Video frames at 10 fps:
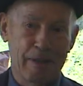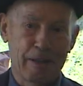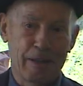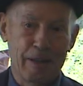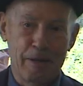
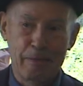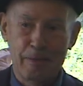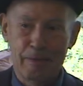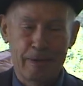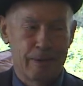And I
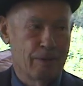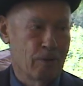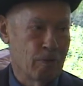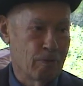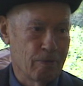came
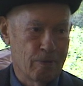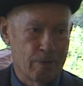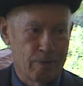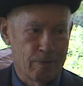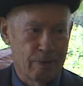on
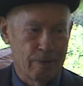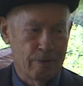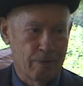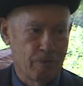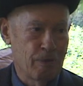
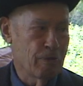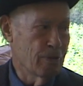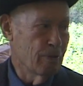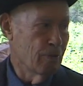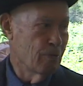
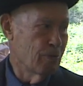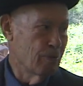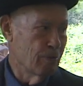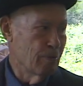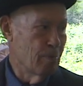fifth
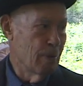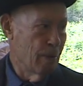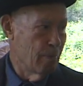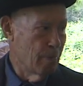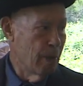of
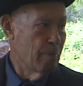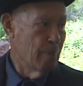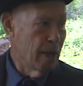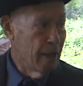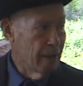
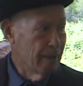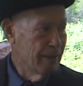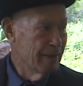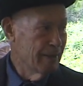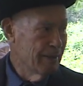
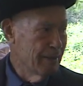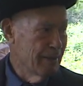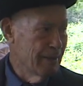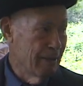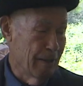May,
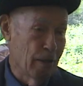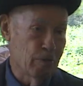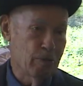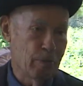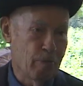
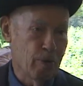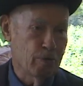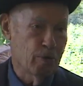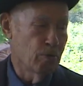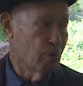and I was
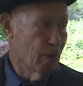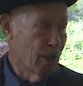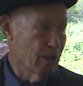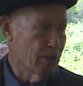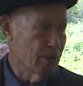supposed to
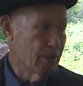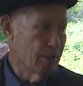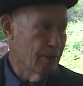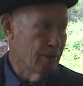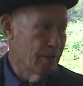
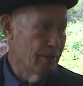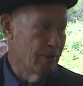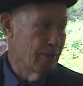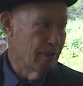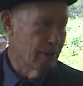crush
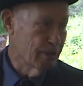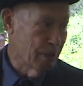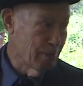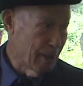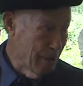in
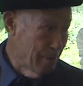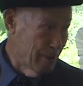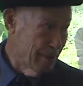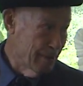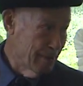next
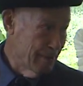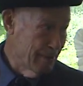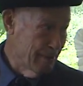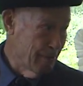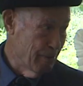September
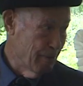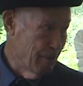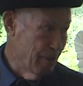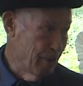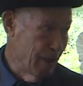
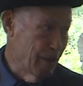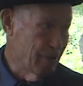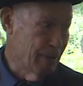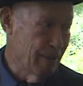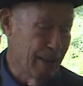
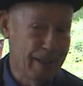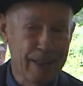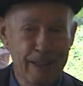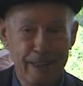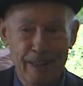without
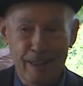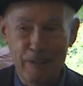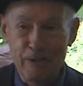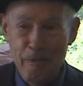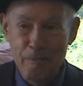any
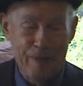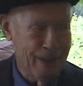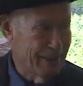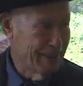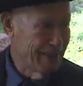
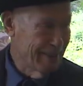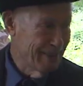equipment.